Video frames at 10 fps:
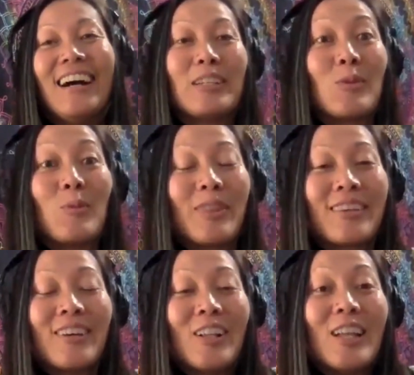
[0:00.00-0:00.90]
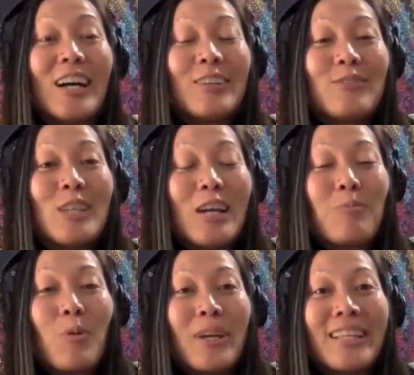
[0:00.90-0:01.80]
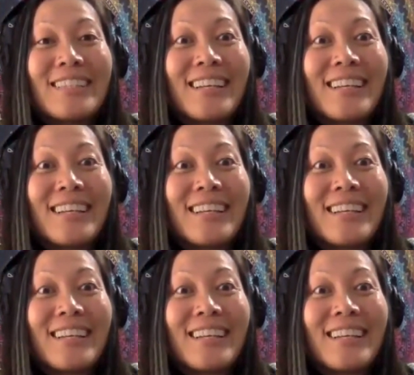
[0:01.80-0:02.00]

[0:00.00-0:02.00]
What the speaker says: and with a lot of checkpoints.